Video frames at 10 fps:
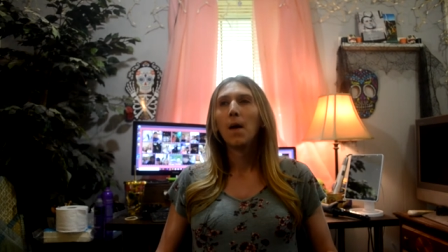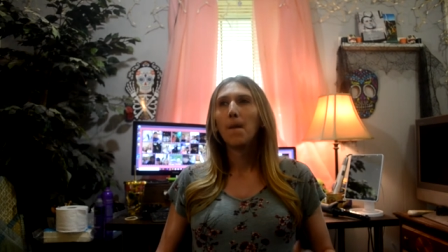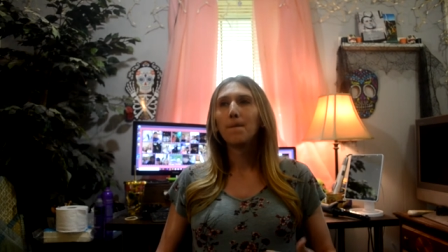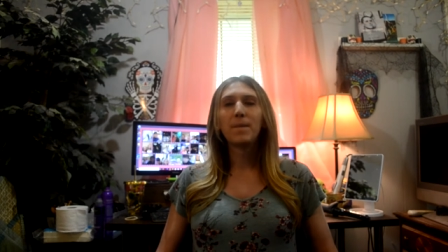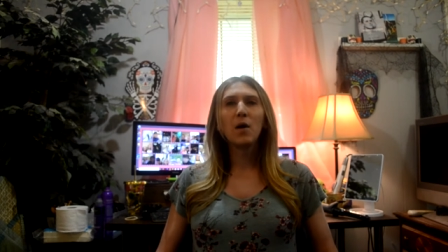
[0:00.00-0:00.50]

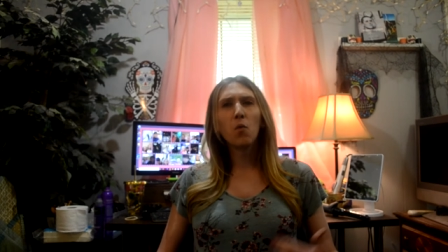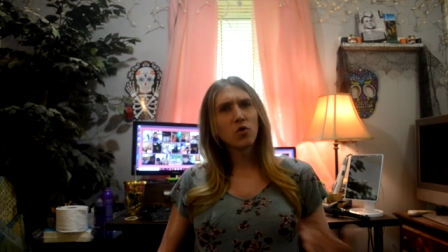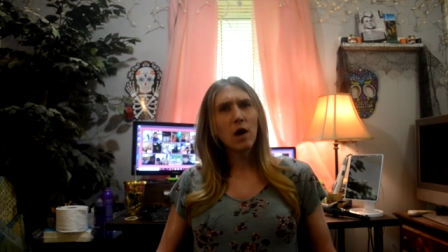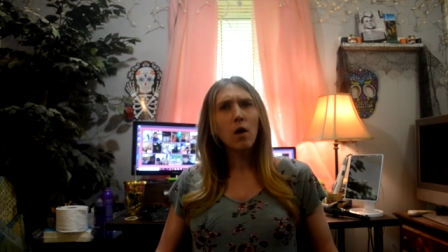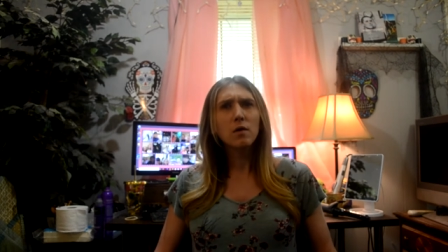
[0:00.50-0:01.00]
but we'll
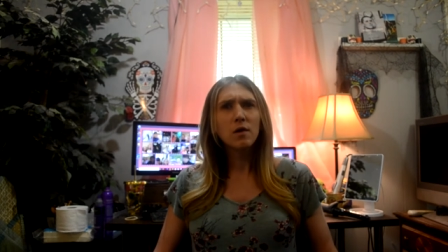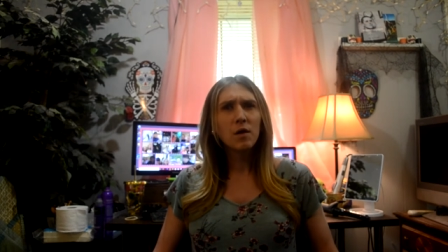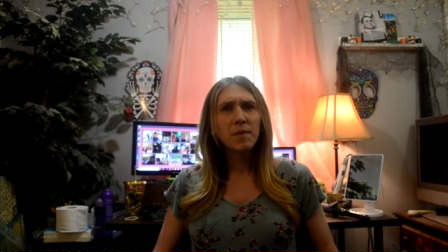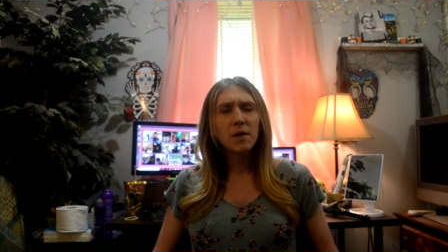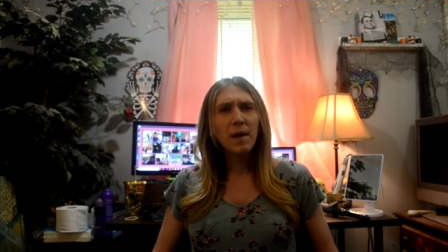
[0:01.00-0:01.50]
talk a little
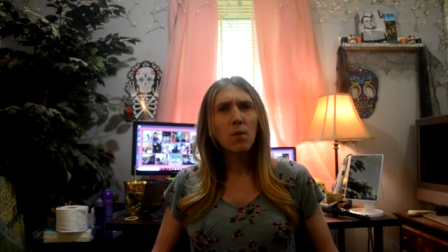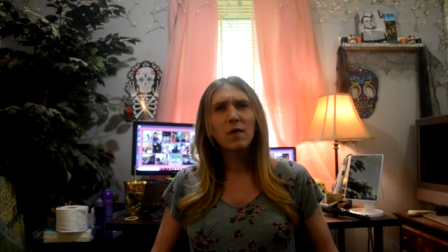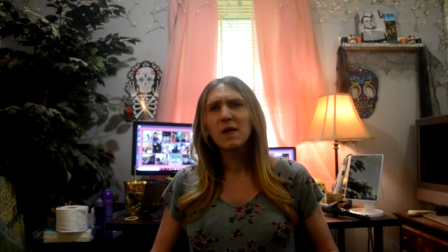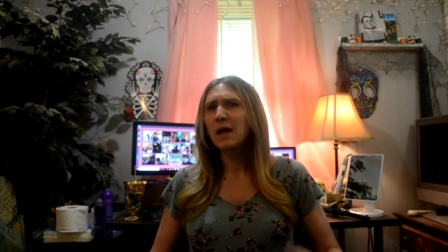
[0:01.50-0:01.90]
bit about what that